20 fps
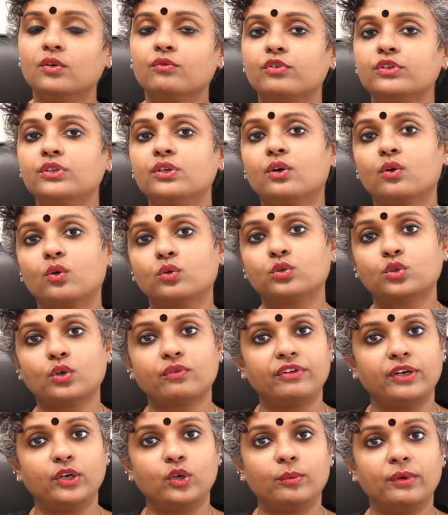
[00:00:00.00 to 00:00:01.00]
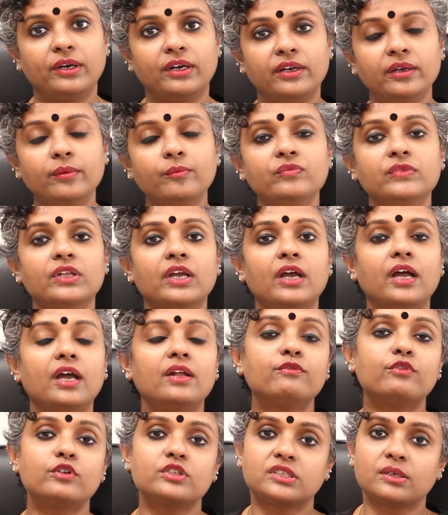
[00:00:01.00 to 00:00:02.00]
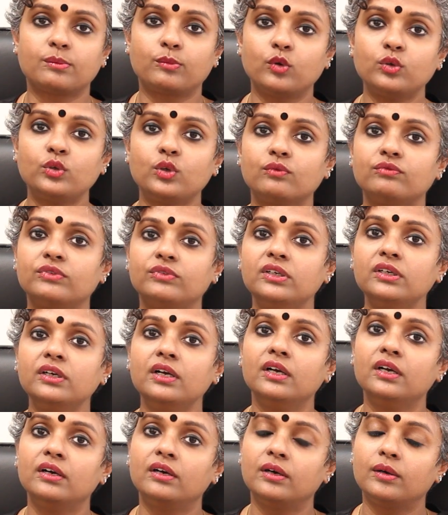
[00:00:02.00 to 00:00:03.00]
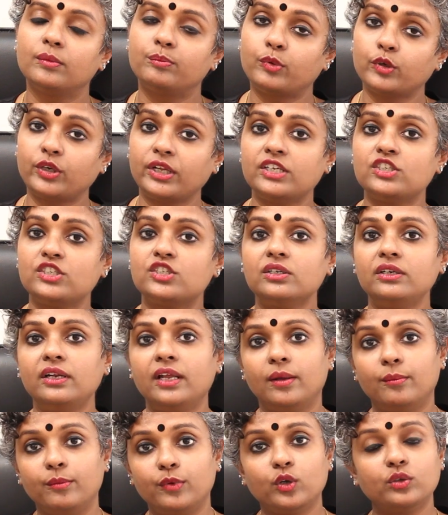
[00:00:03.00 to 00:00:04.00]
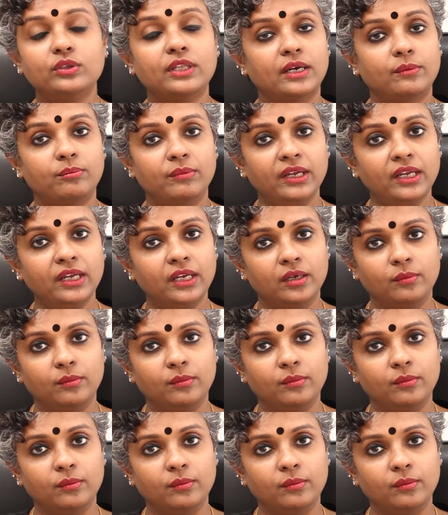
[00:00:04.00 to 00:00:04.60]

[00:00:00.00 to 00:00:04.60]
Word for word: for the growth of endometrium and for support of the uh, potential embryo that may